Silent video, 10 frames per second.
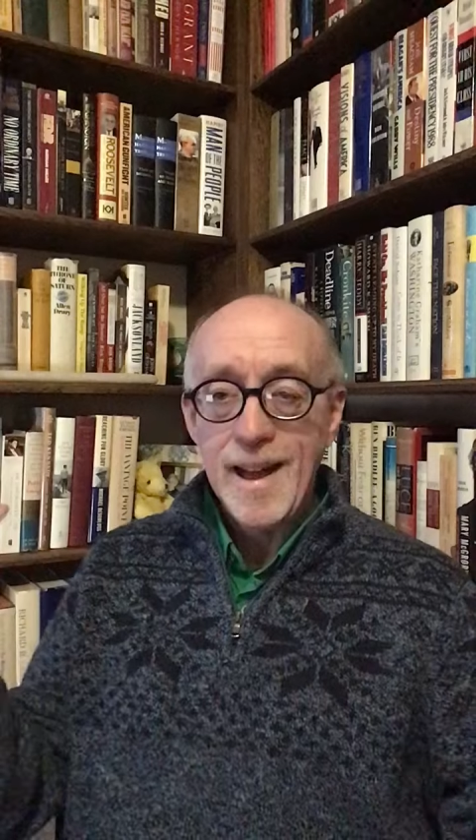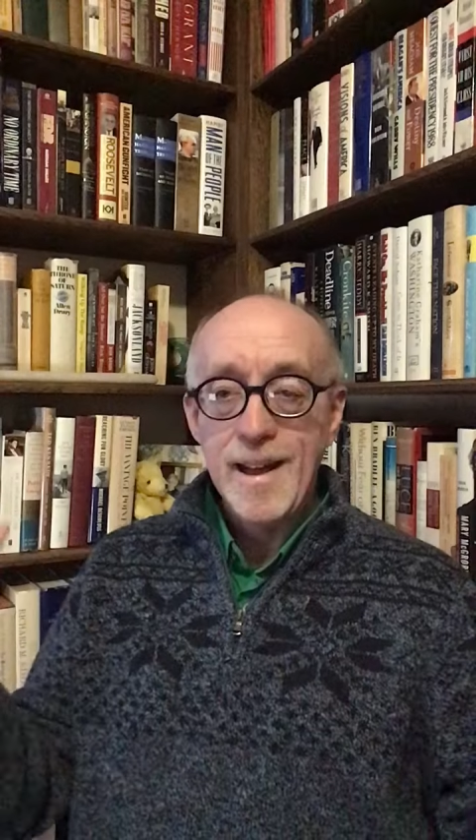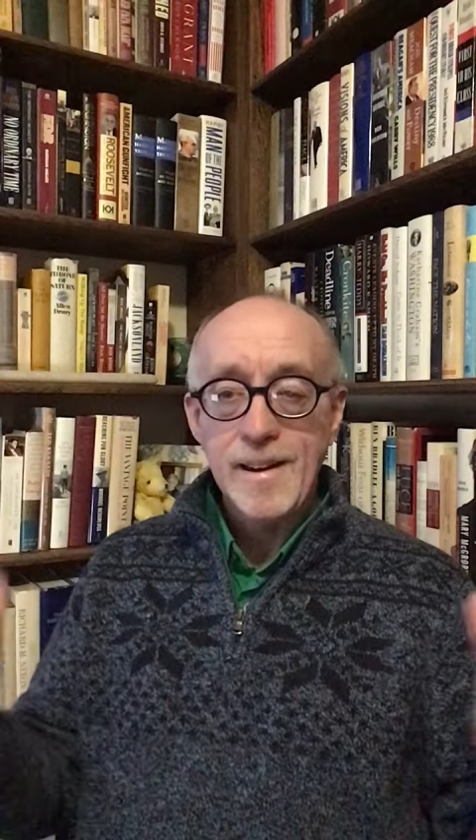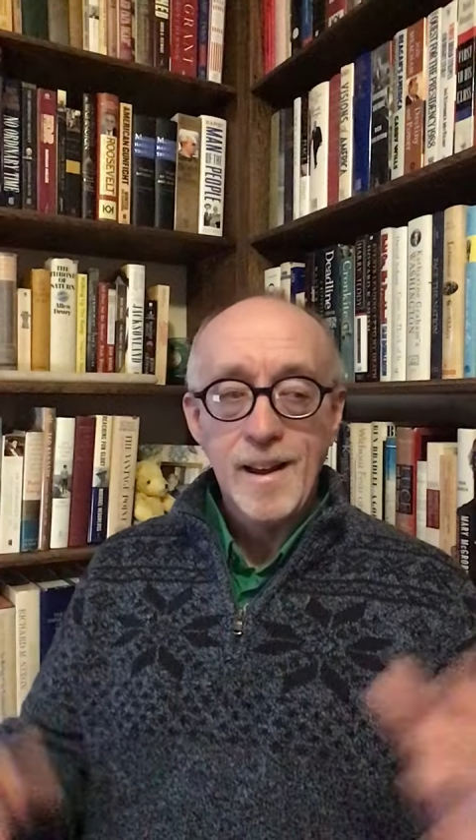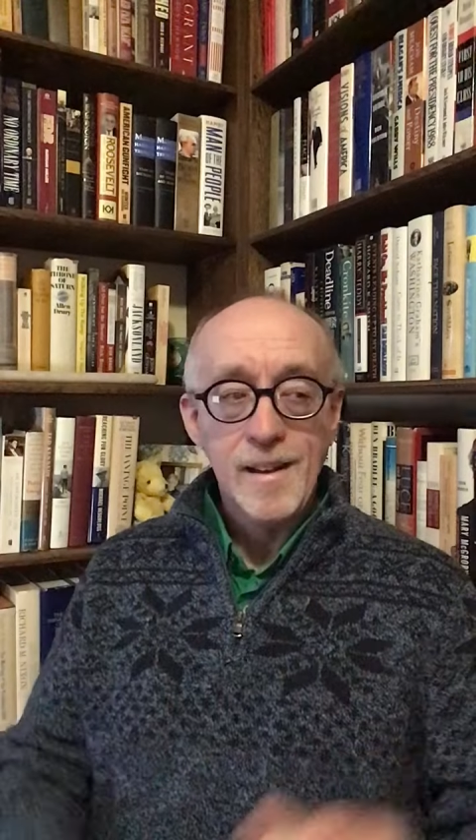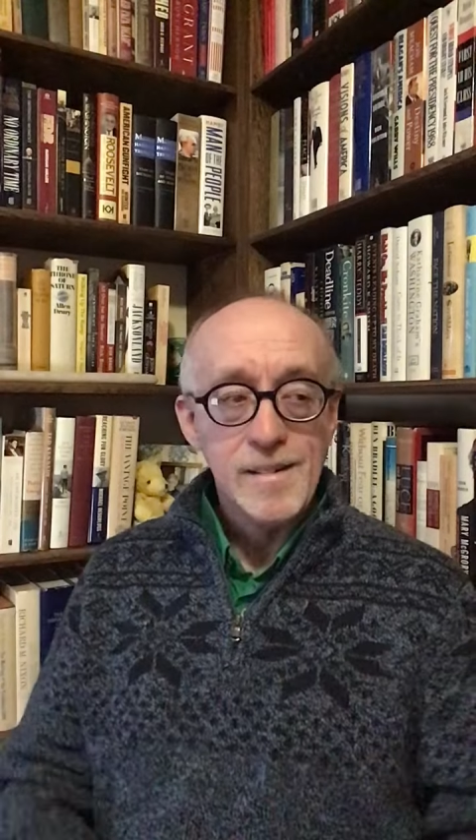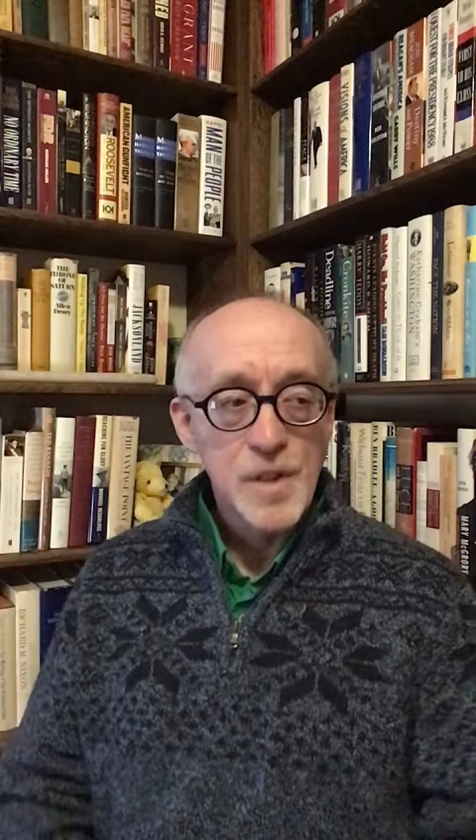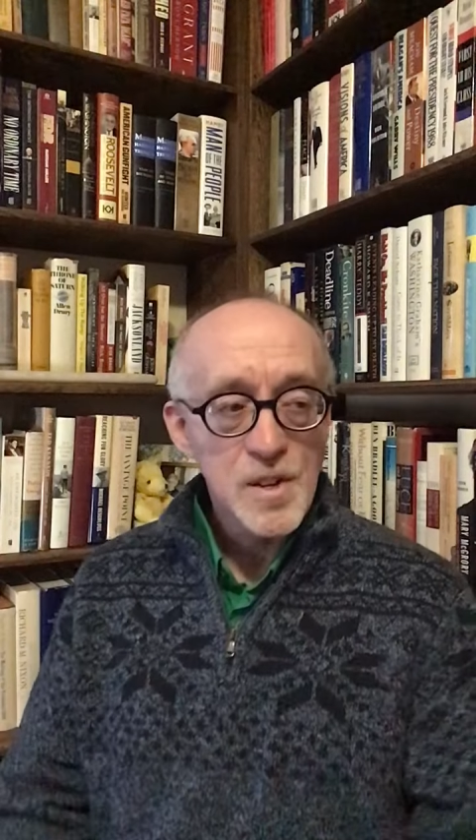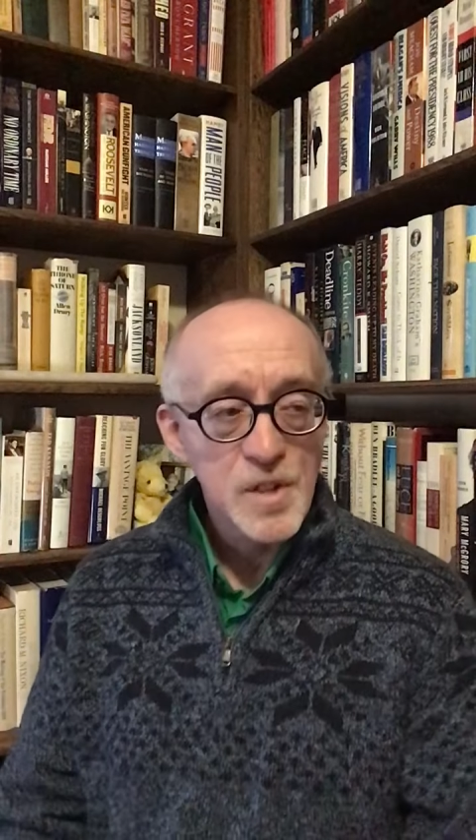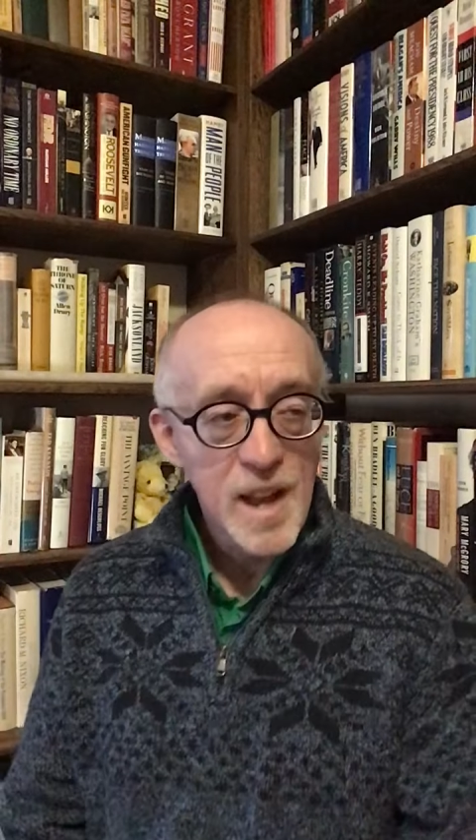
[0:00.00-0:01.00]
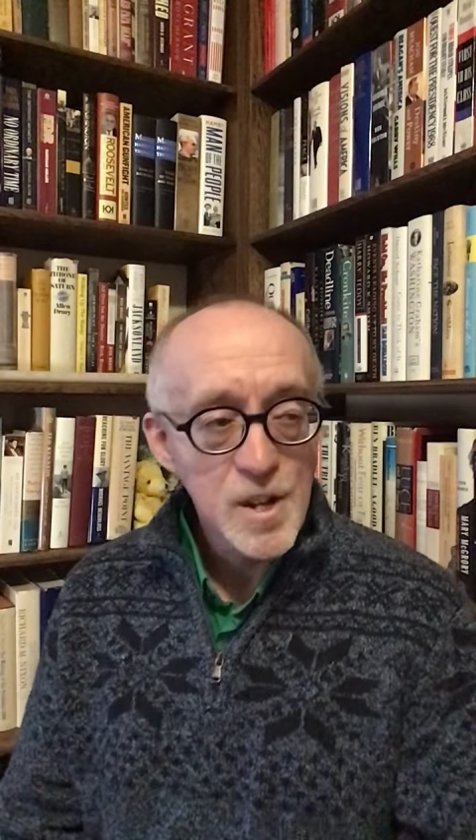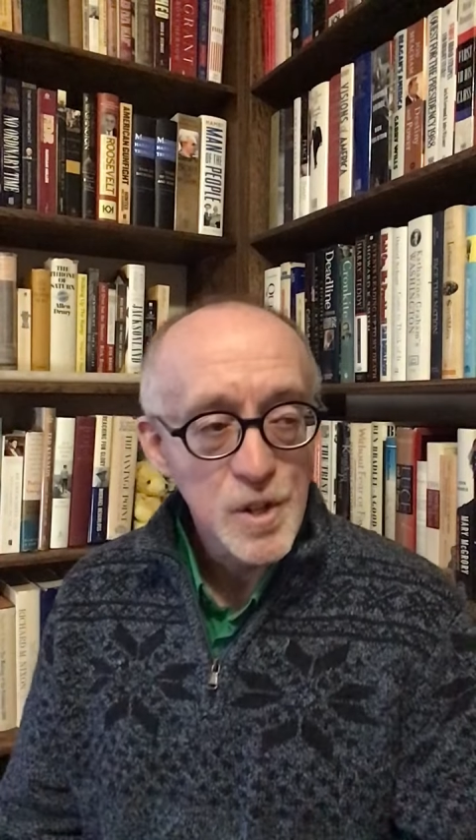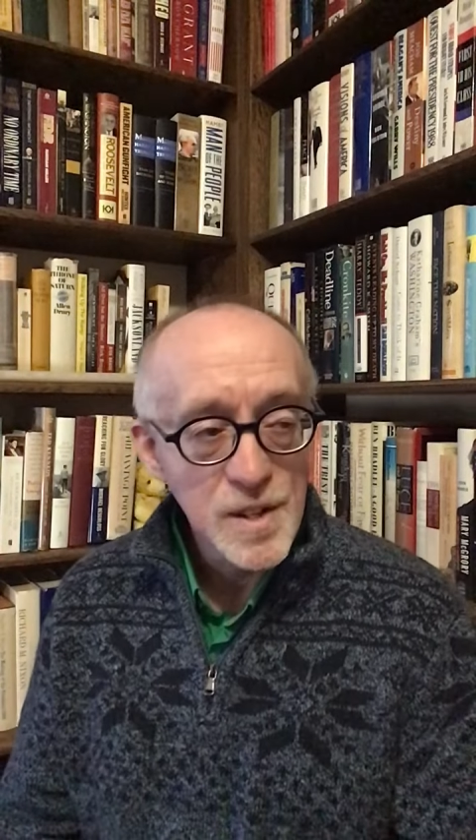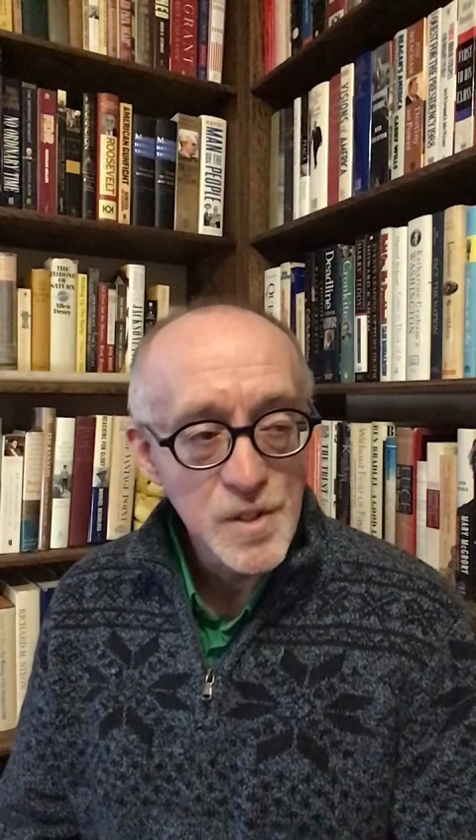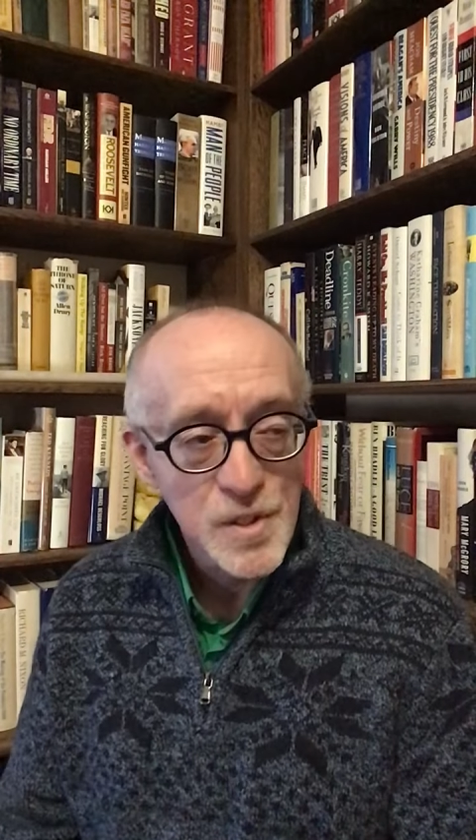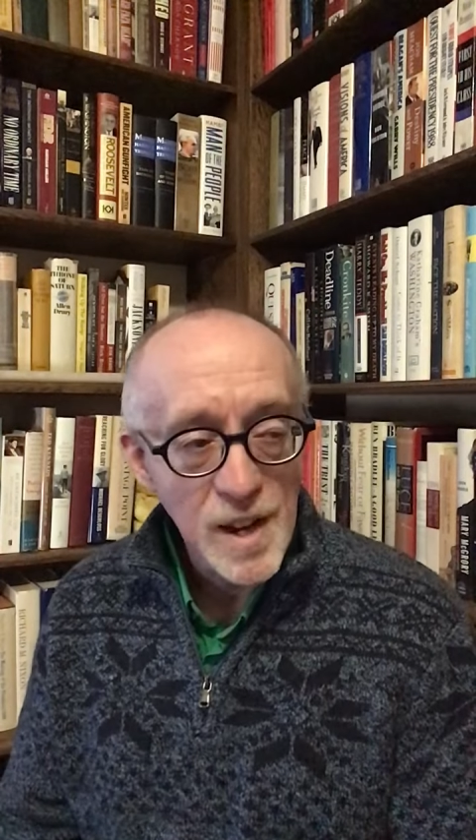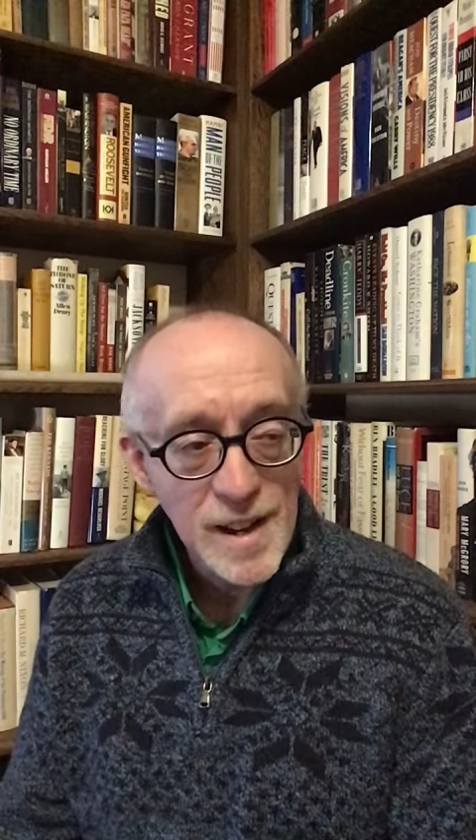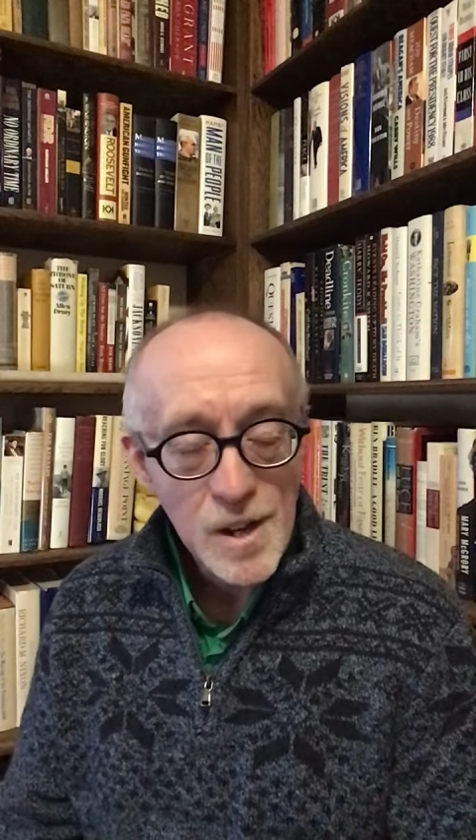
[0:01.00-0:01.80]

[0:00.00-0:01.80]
and does the engines